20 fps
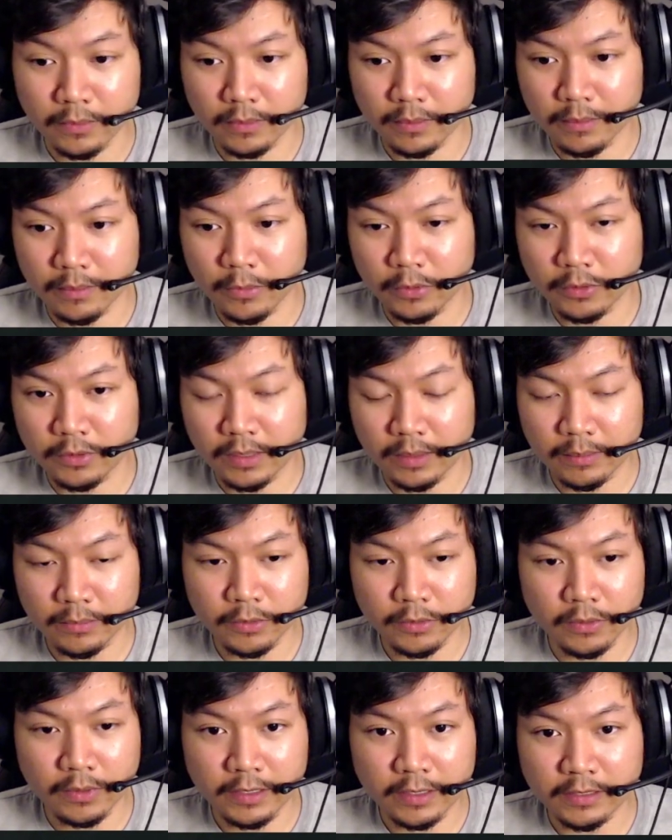most games
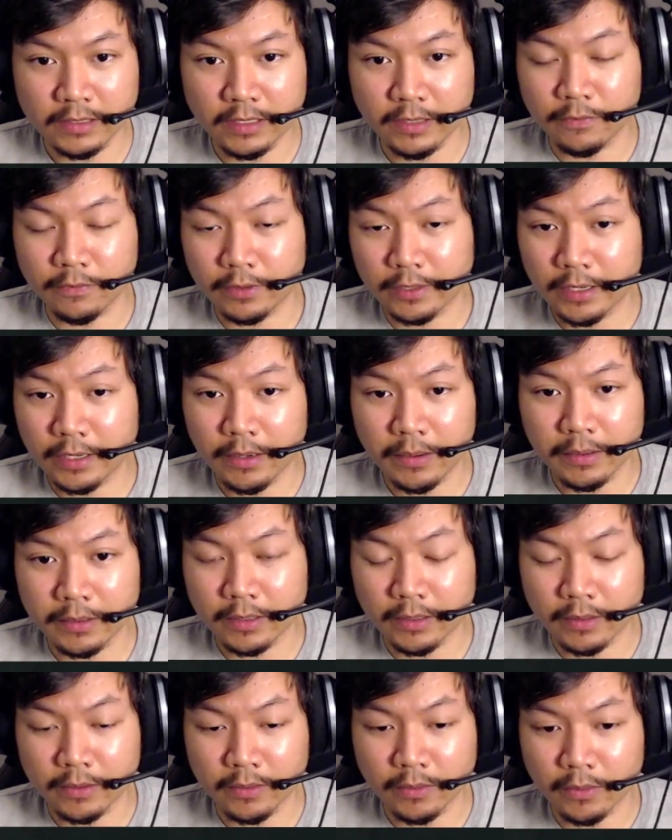do like C for
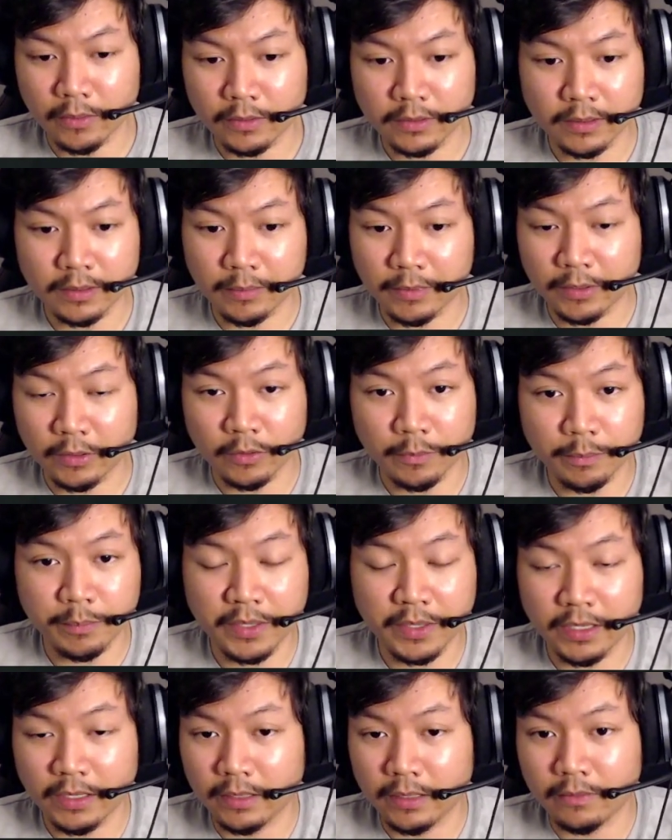character or something, or
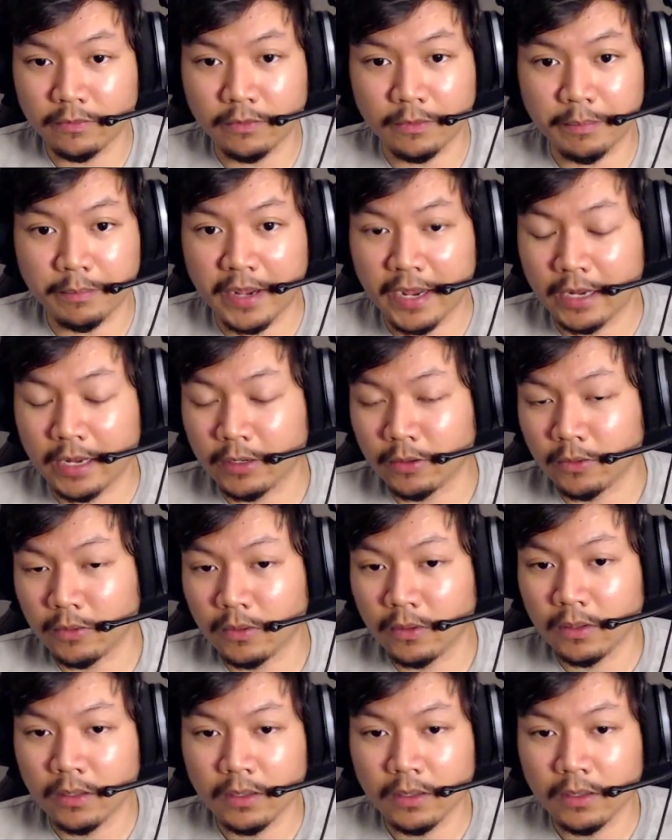P for panel.